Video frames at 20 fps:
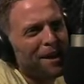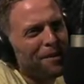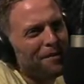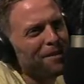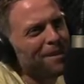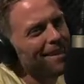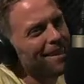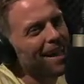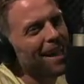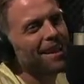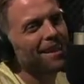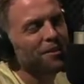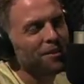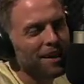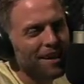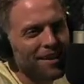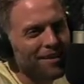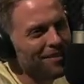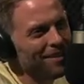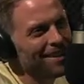I don't
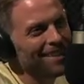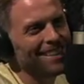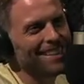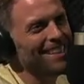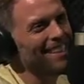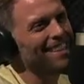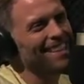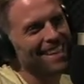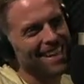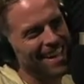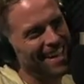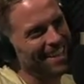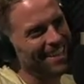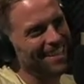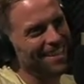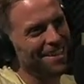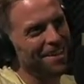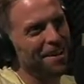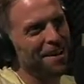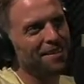really eat that.
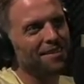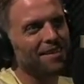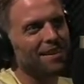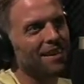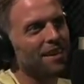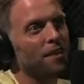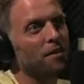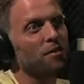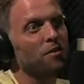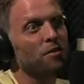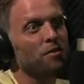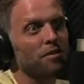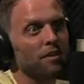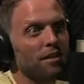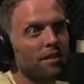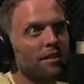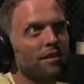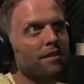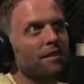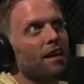I was like, and you
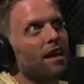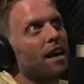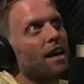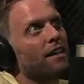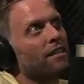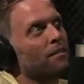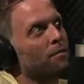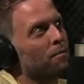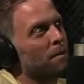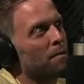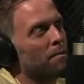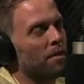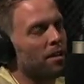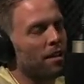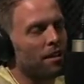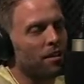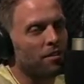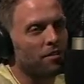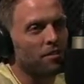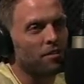see these guys and women
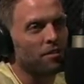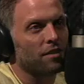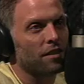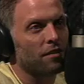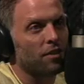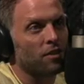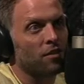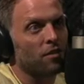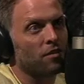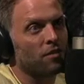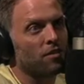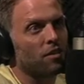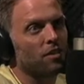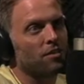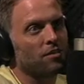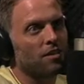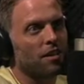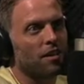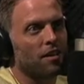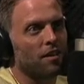that are just living in
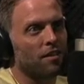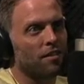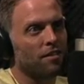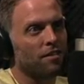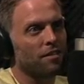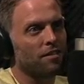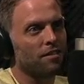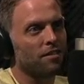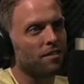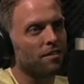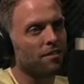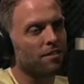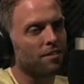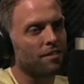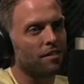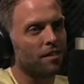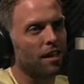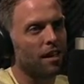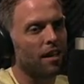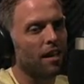such hard
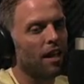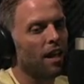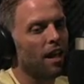existences that